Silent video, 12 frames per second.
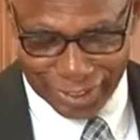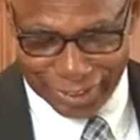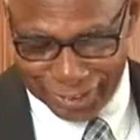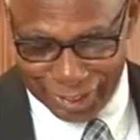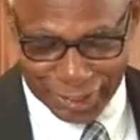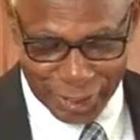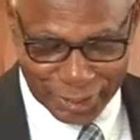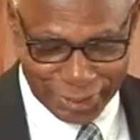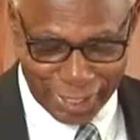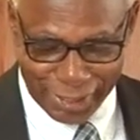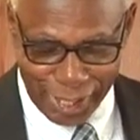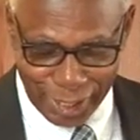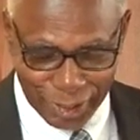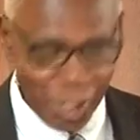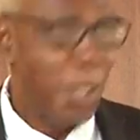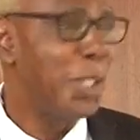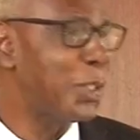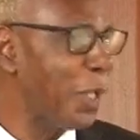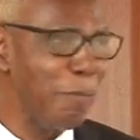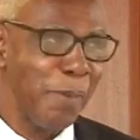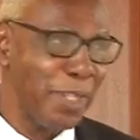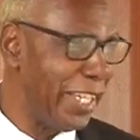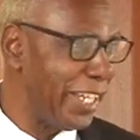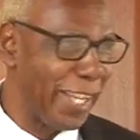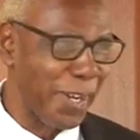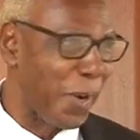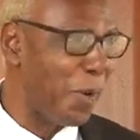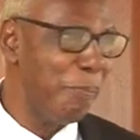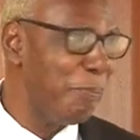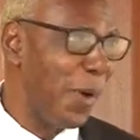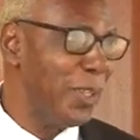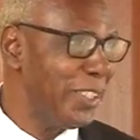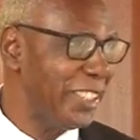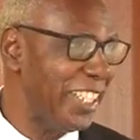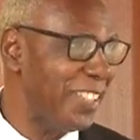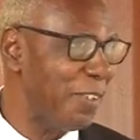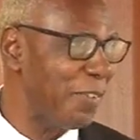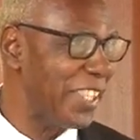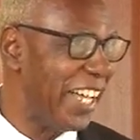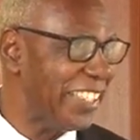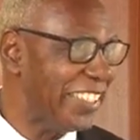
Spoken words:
they just said that somebody had a compulsion over that